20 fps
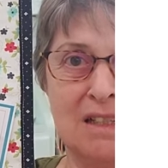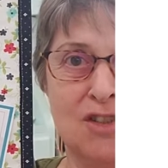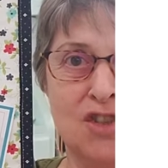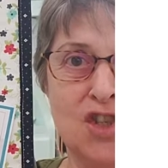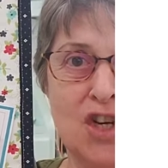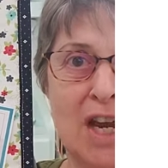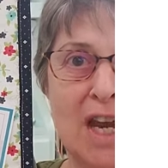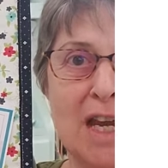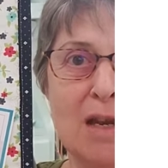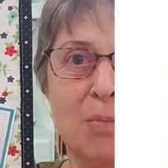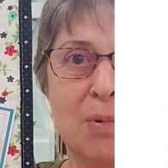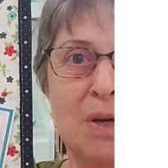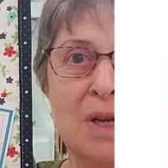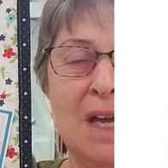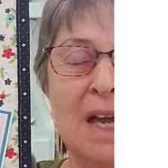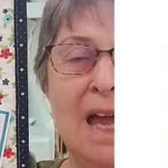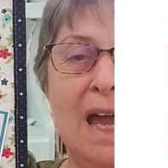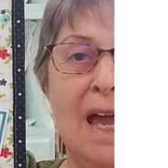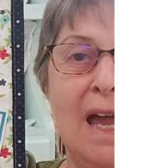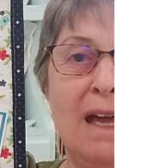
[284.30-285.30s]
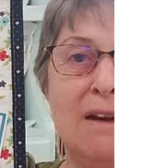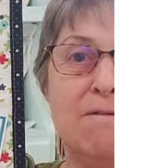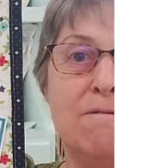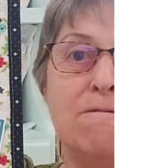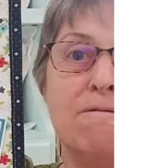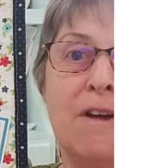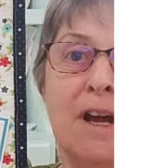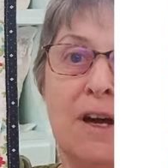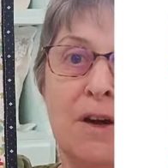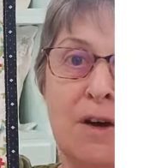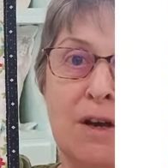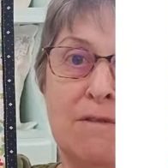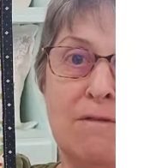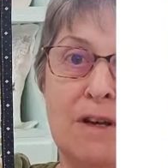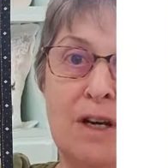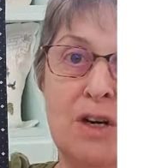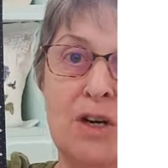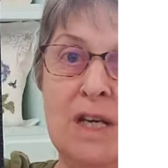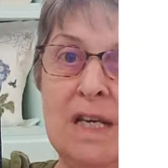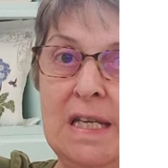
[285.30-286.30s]
and shape and very,
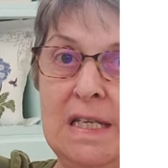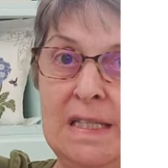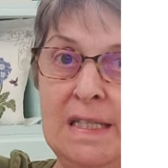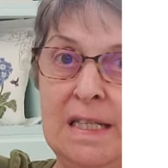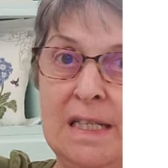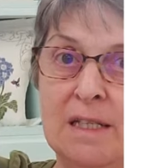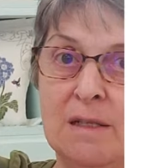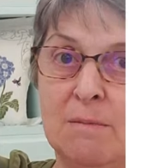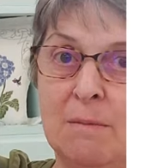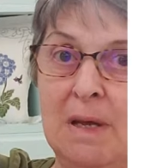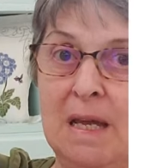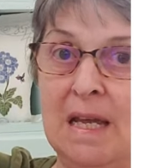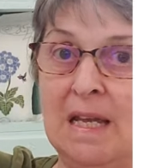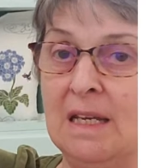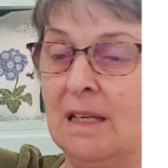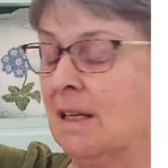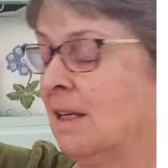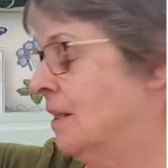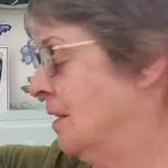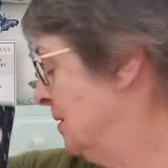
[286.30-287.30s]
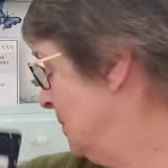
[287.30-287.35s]
very easy to make.